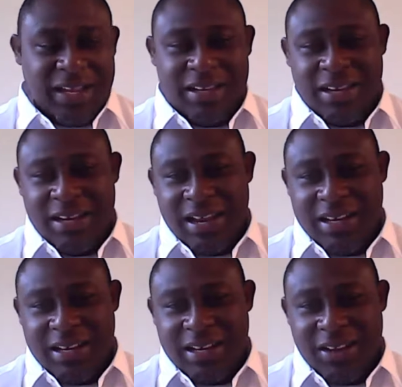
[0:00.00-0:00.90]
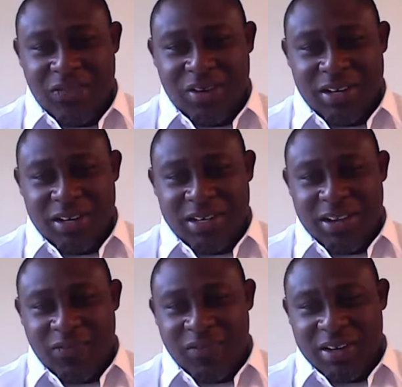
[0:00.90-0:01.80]
I could hear that. Definitely,
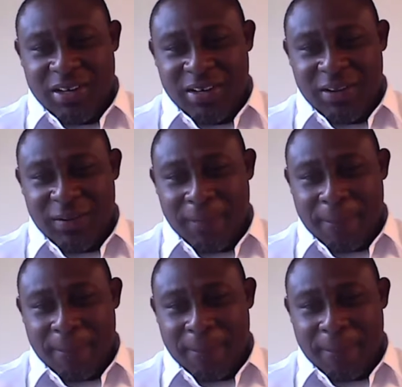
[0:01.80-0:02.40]
definitely.